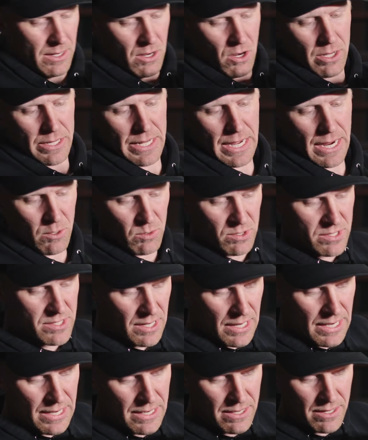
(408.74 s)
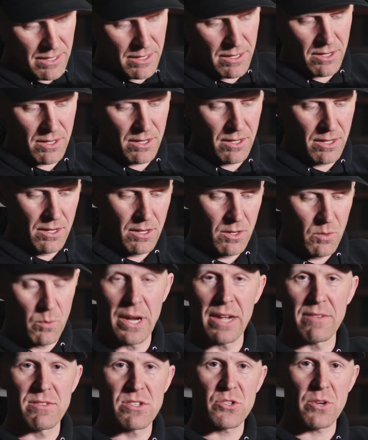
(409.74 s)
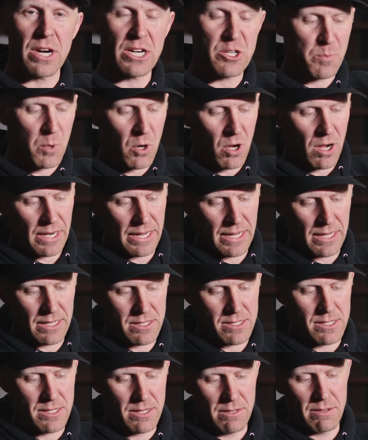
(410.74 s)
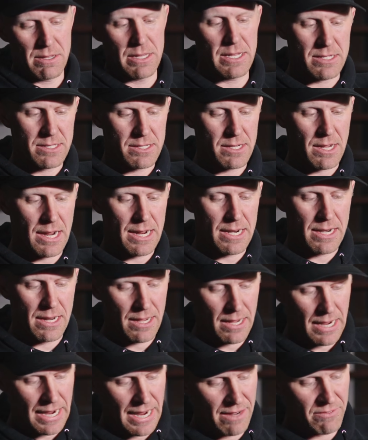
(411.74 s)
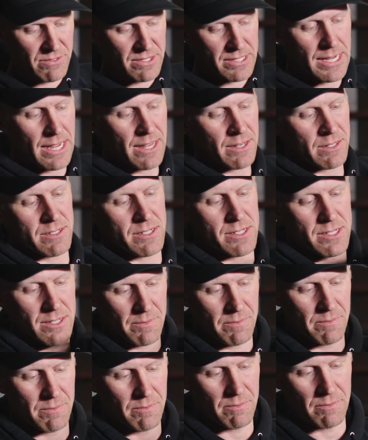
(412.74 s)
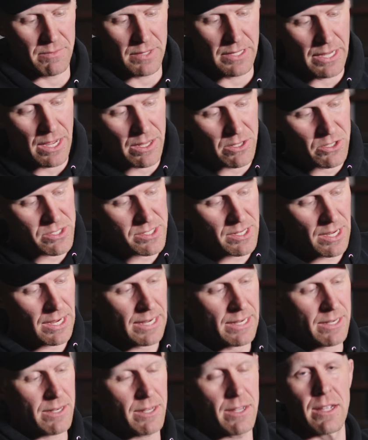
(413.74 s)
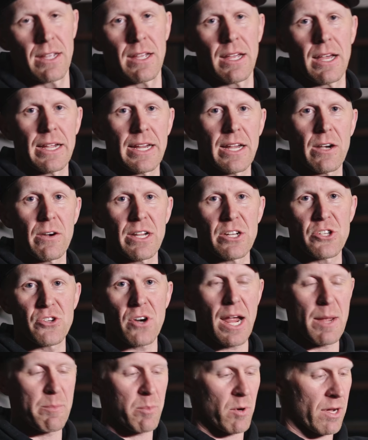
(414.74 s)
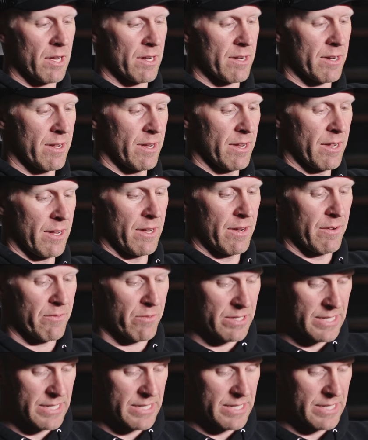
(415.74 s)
On the outside, we have stretch pockets. In this side, I have scents. The other side, I carry a tripod for